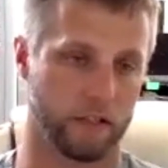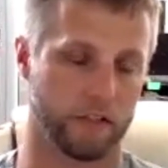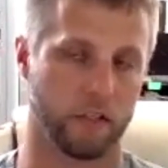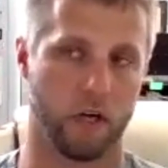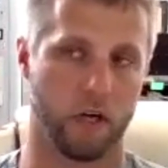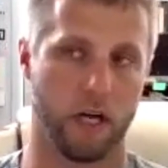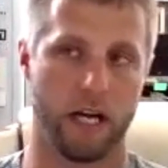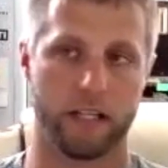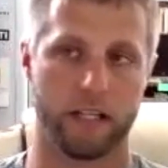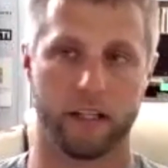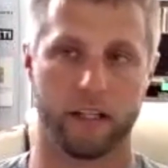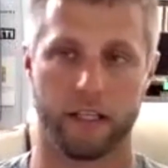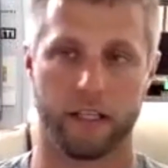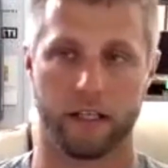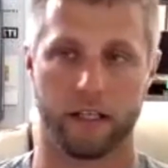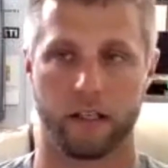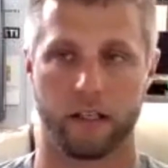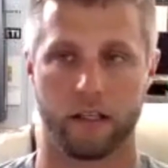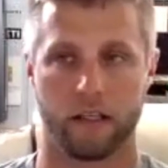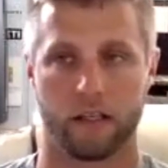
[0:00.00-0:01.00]
So I
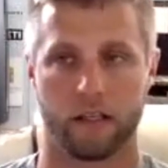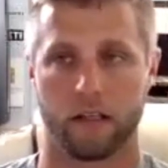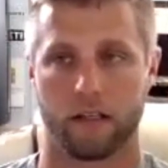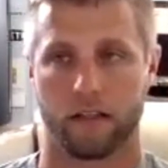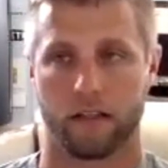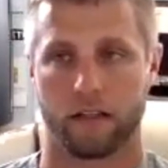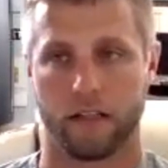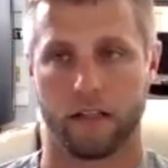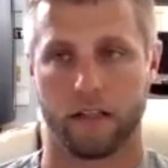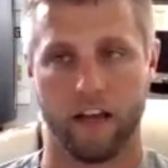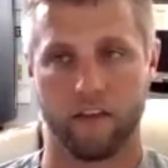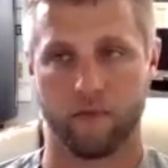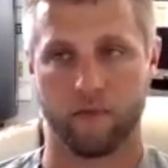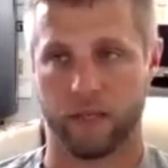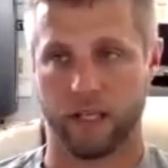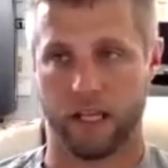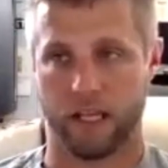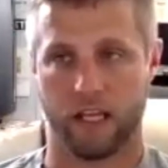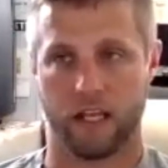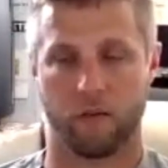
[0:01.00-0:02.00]
think the
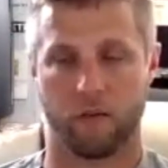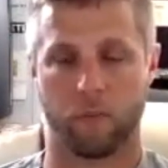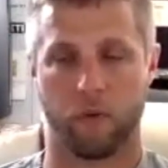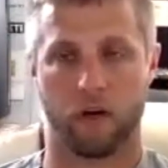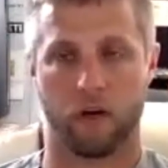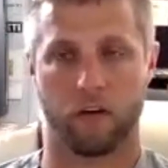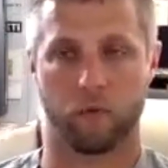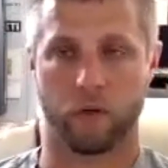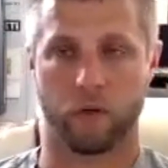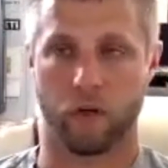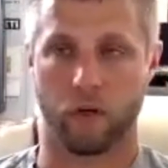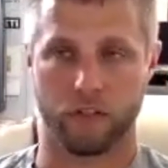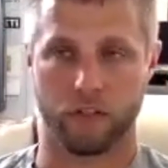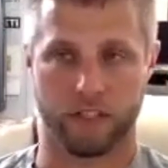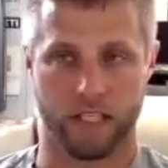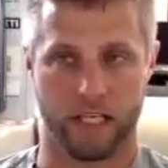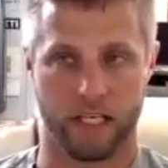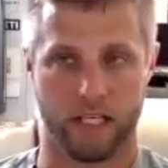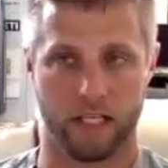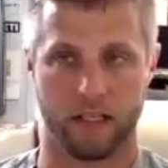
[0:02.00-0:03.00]
FPA, part of Winona
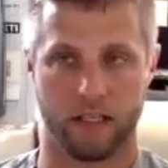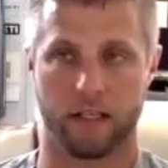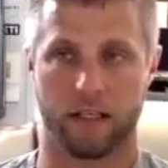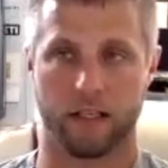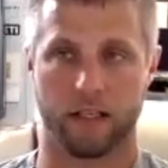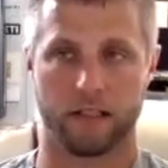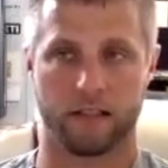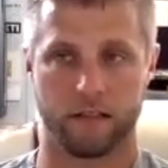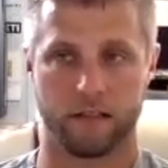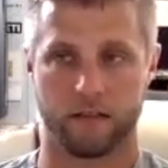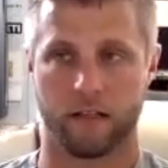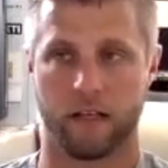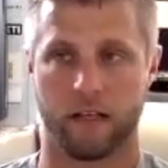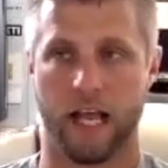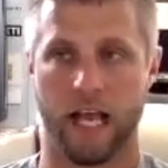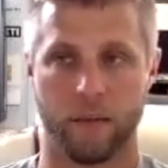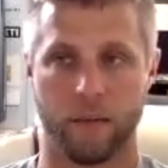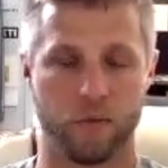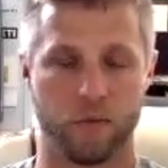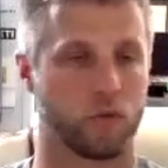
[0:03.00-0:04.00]
State, is
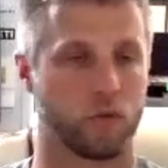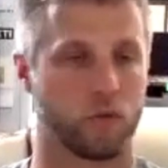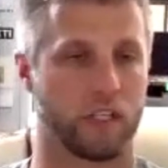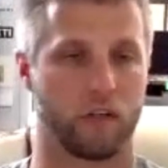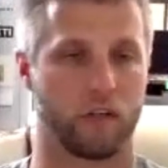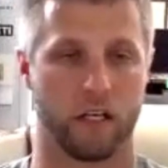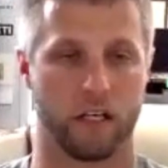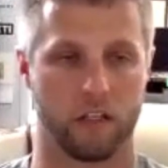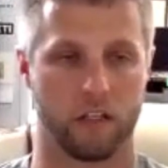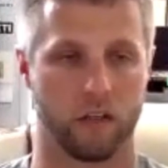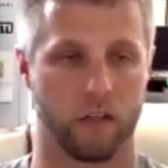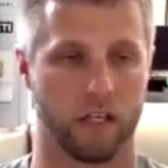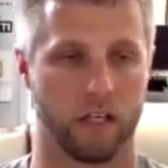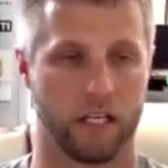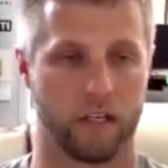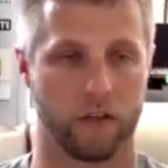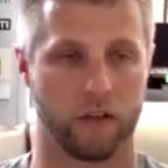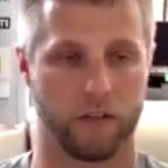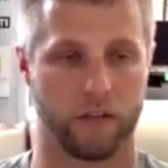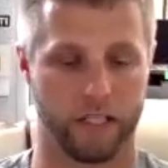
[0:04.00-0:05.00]
absolutely critical, and
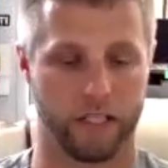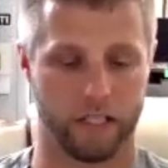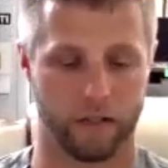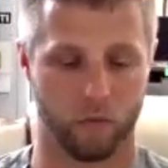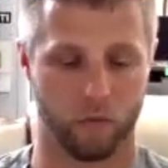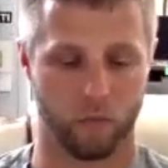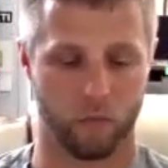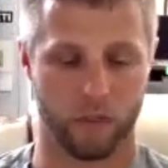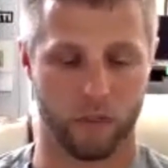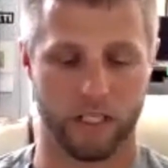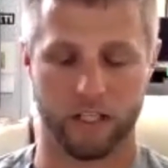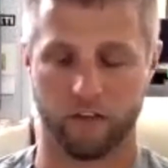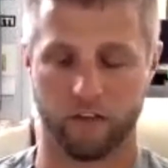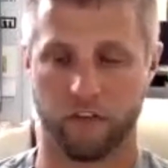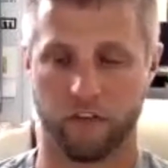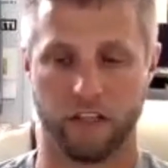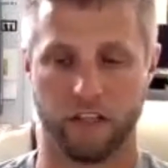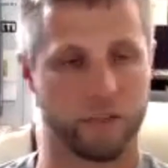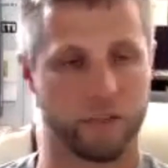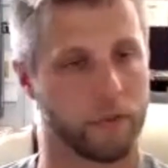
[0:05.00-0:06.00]
I don't think we can
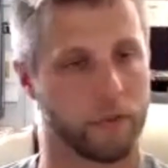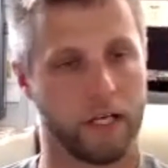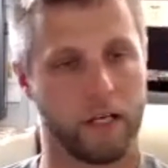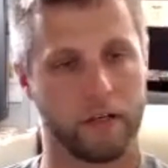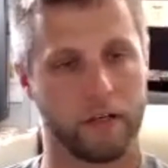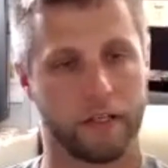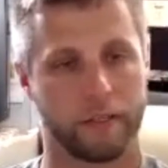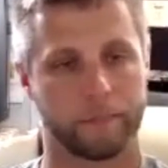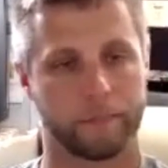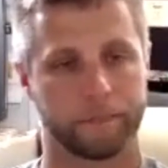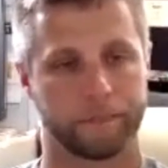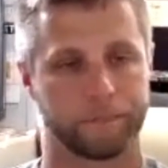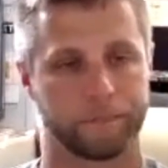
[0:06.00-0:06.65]
function without it.